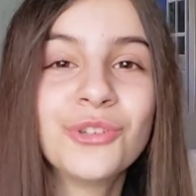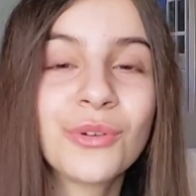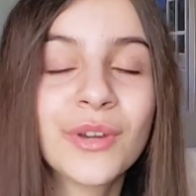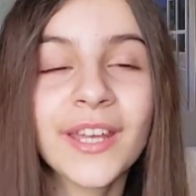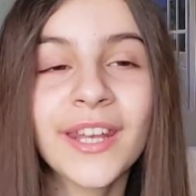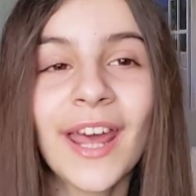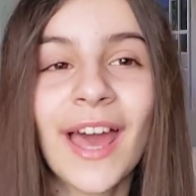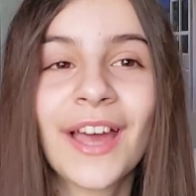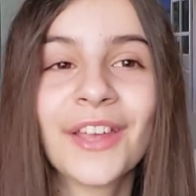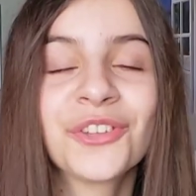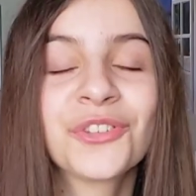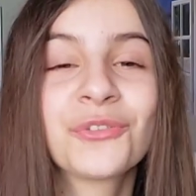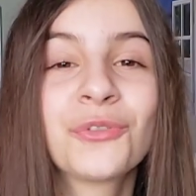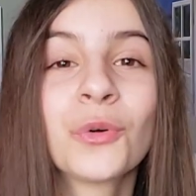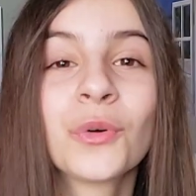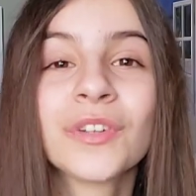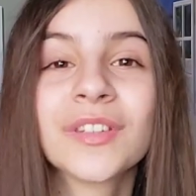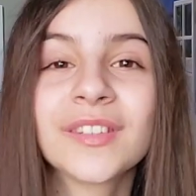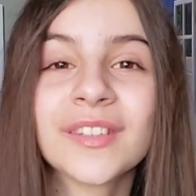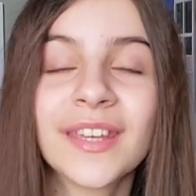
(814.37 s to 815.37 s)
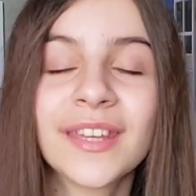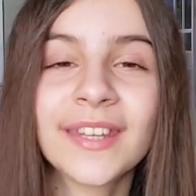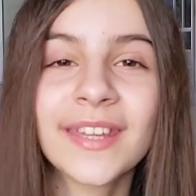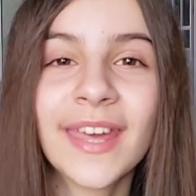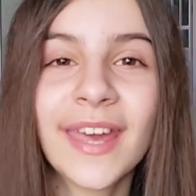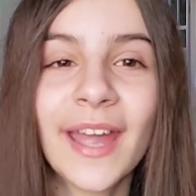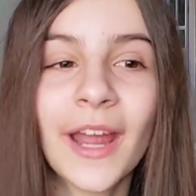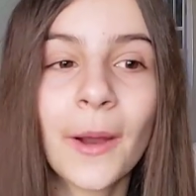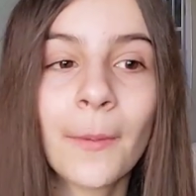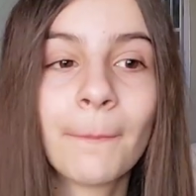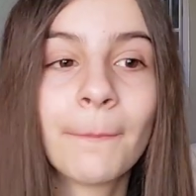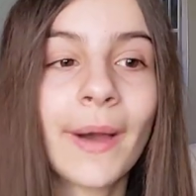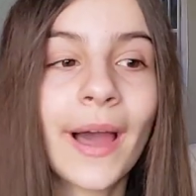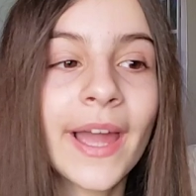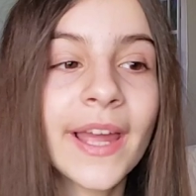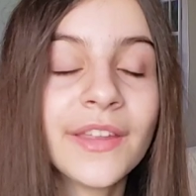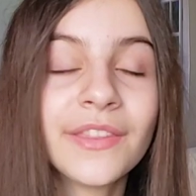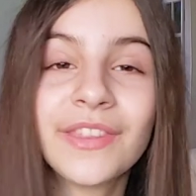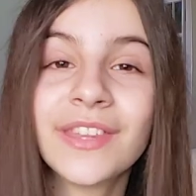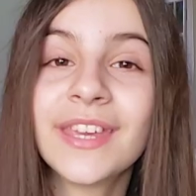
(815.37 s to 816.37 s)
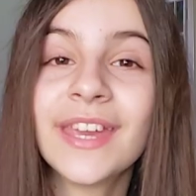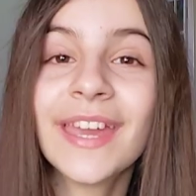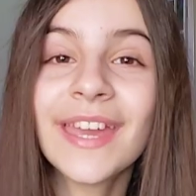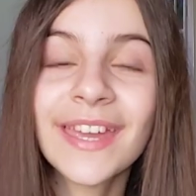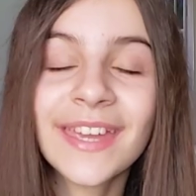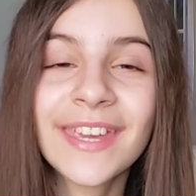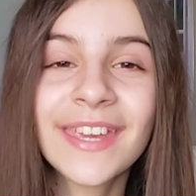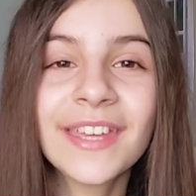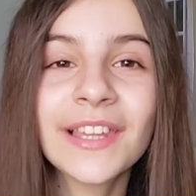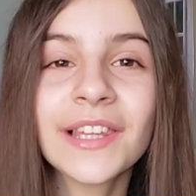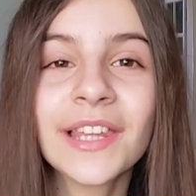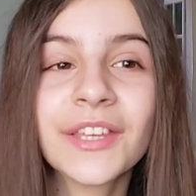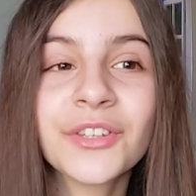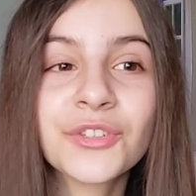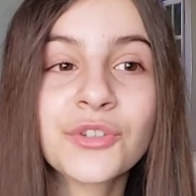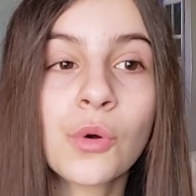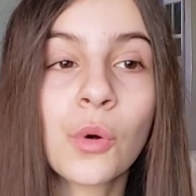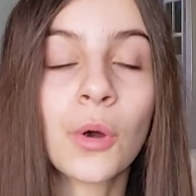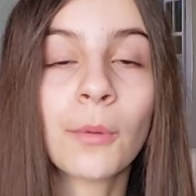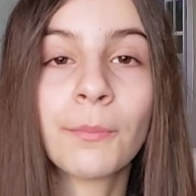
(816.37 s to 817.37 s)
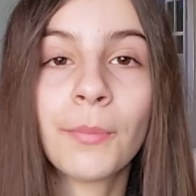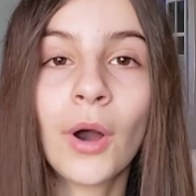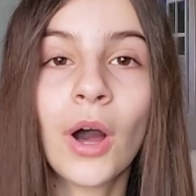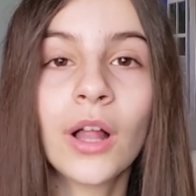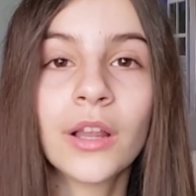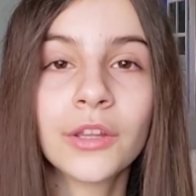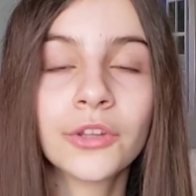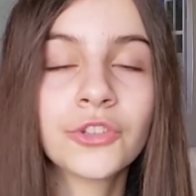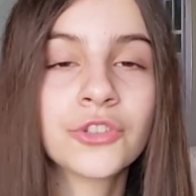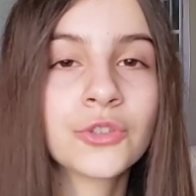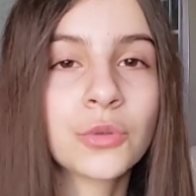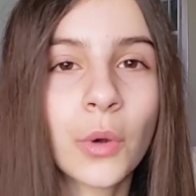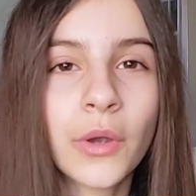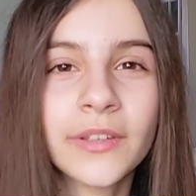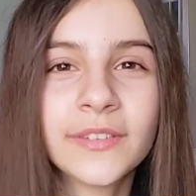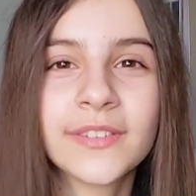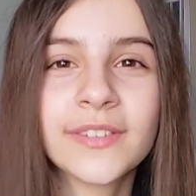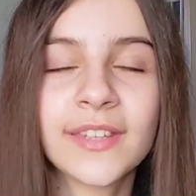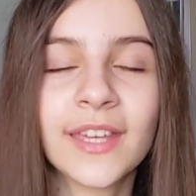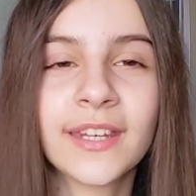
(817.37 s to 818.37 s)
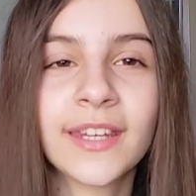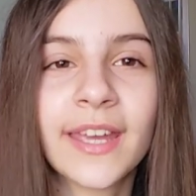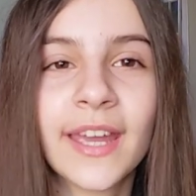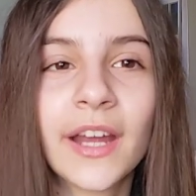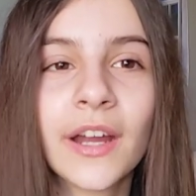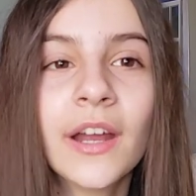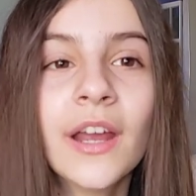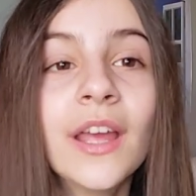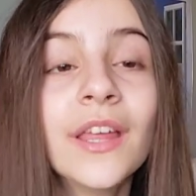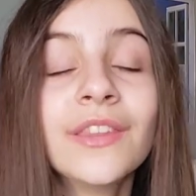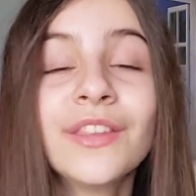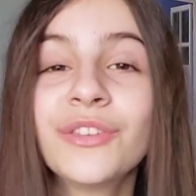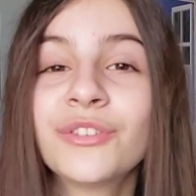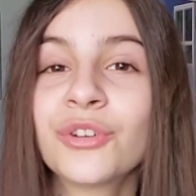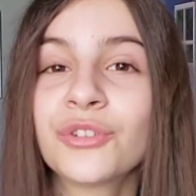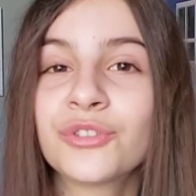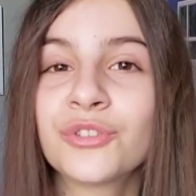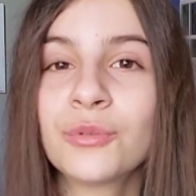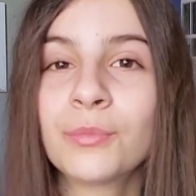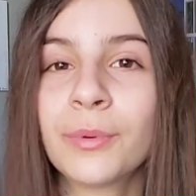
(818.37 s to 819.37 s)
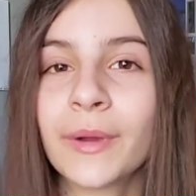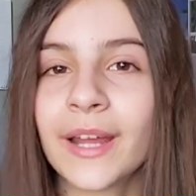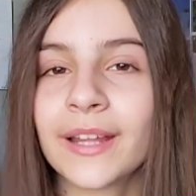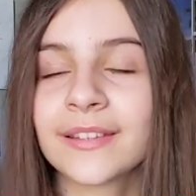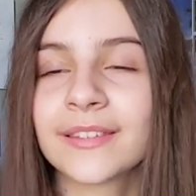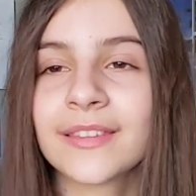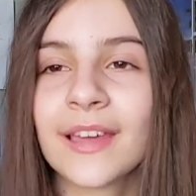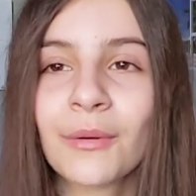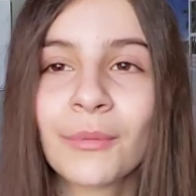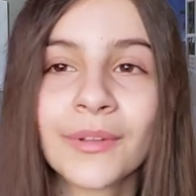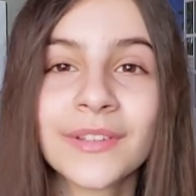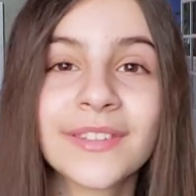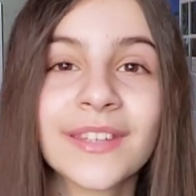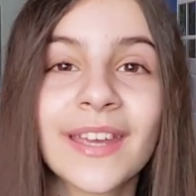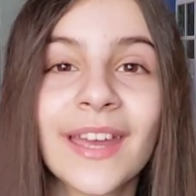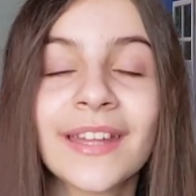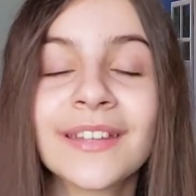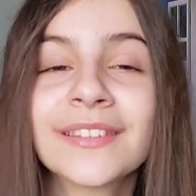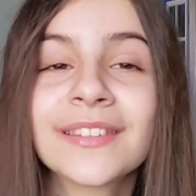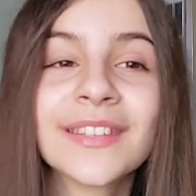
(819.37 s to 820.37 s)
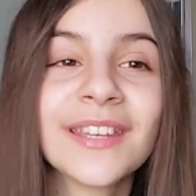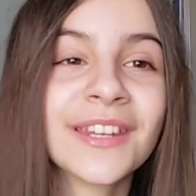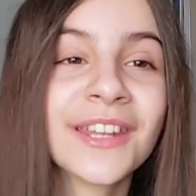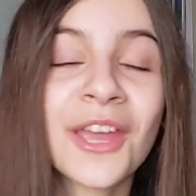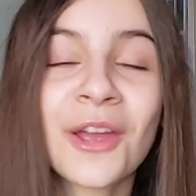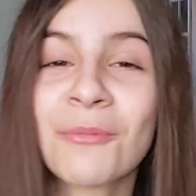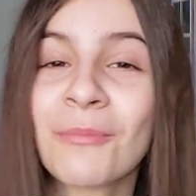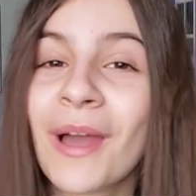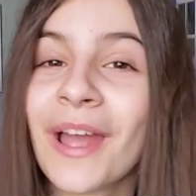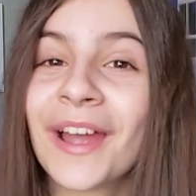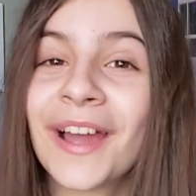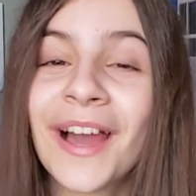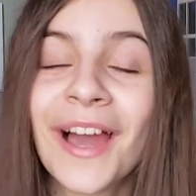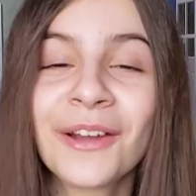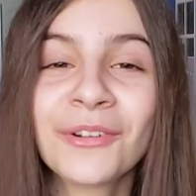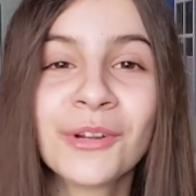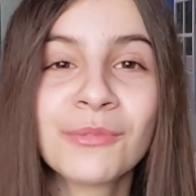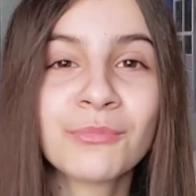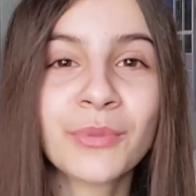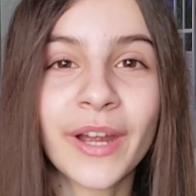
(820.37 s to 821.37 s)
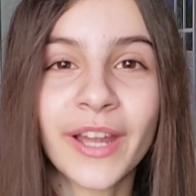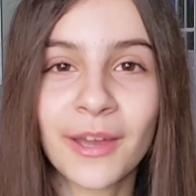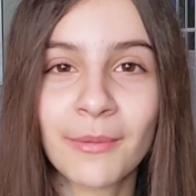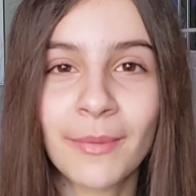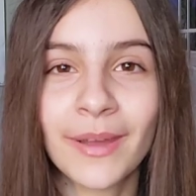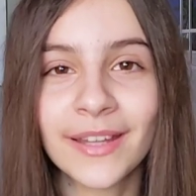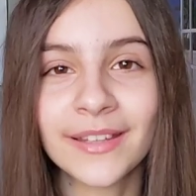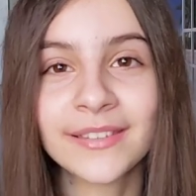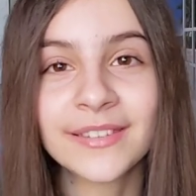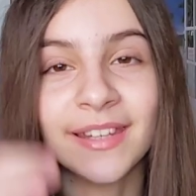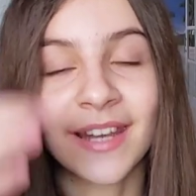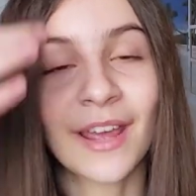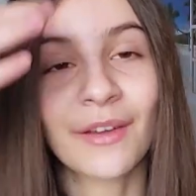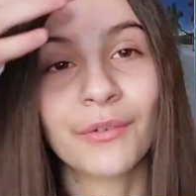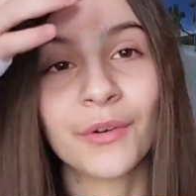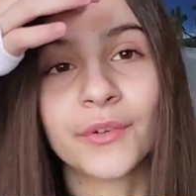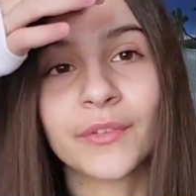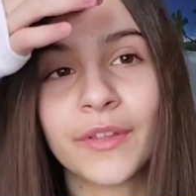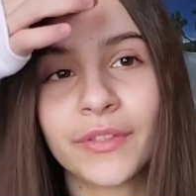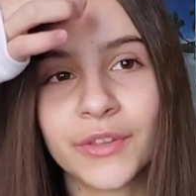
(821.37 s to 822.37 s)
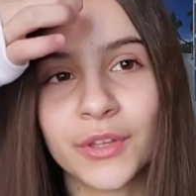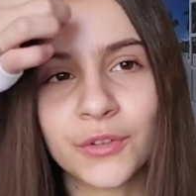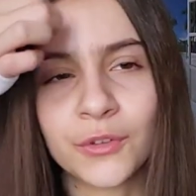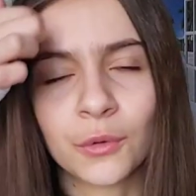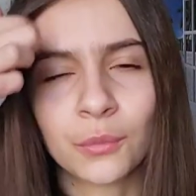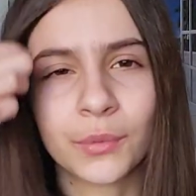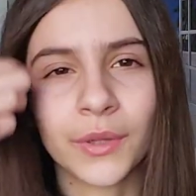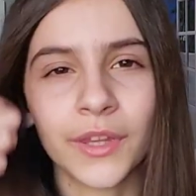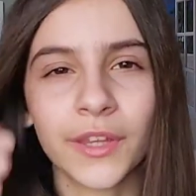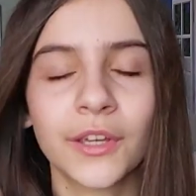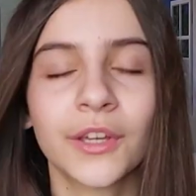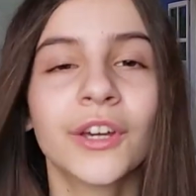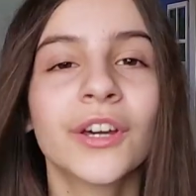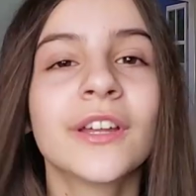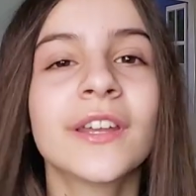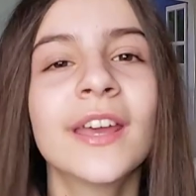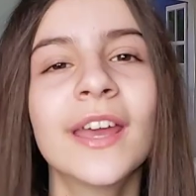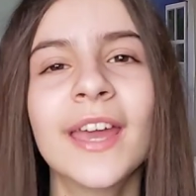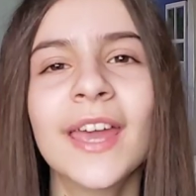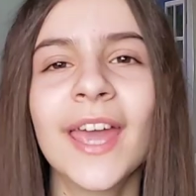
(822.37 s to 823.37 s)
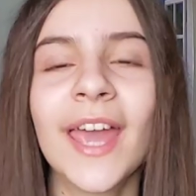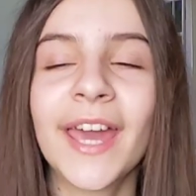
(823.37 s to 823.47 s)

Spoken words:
You can ask for skincare by the Inky List or Paula's Choice Skincare. These are two brands that, once again, Skincare by Hiram recommends, and I've heard that these are really good.